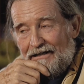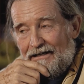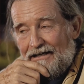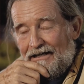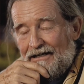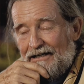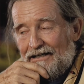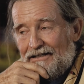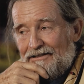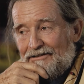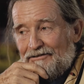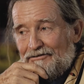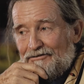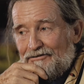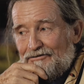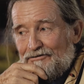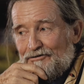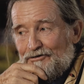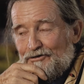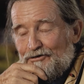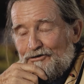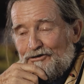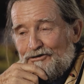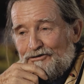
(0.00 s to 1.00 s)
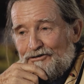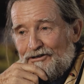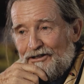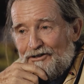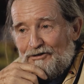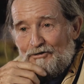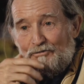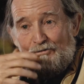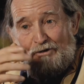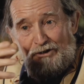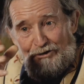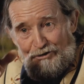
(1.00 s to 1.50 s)
And you could say
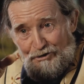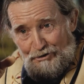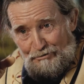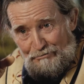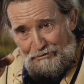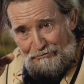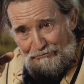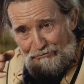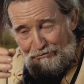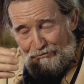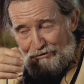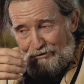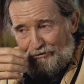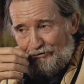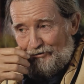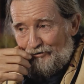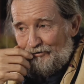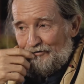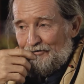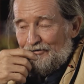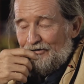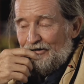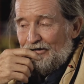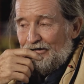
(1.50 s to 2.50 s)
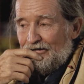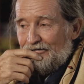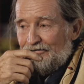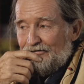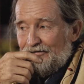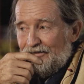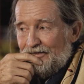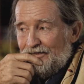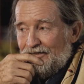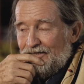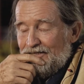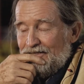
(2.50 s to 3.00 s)
the ones you're referring to are
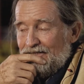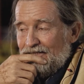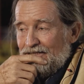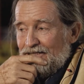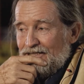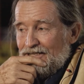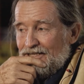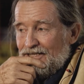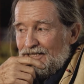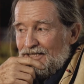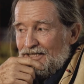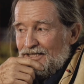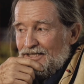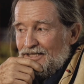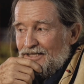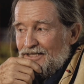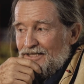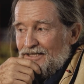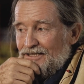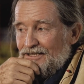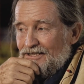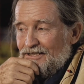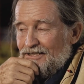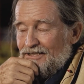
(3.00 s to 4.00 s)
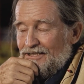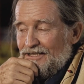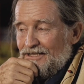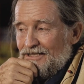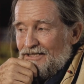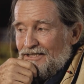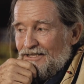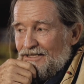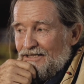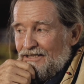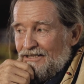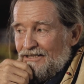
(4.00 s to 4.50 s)
the,
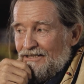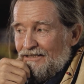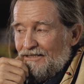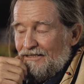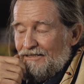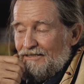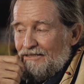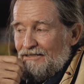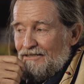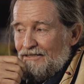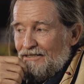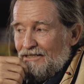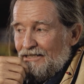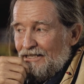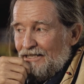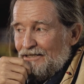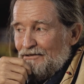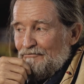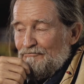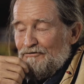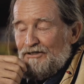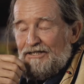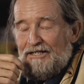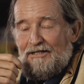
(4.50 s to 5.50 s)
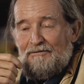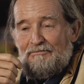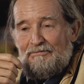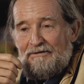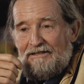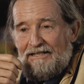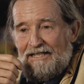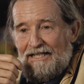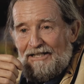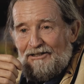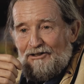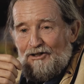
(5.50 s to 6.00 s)
the kind of
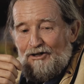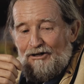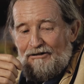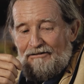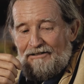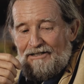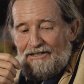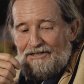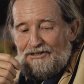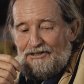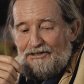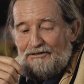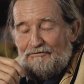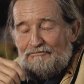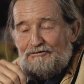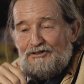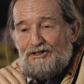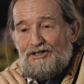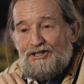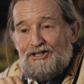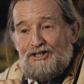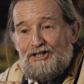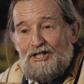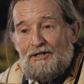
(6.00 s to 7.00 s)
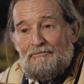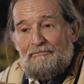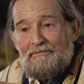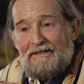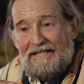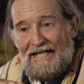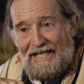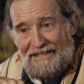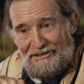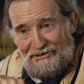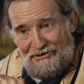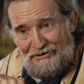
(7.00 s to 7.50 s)
deepened incarnation of
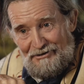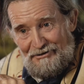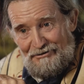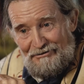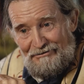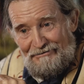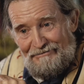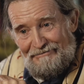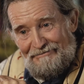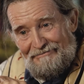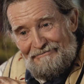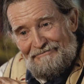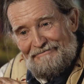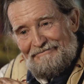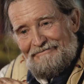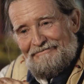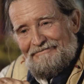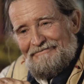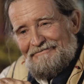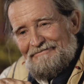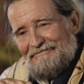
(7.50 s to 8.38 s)
sheepness. Mm.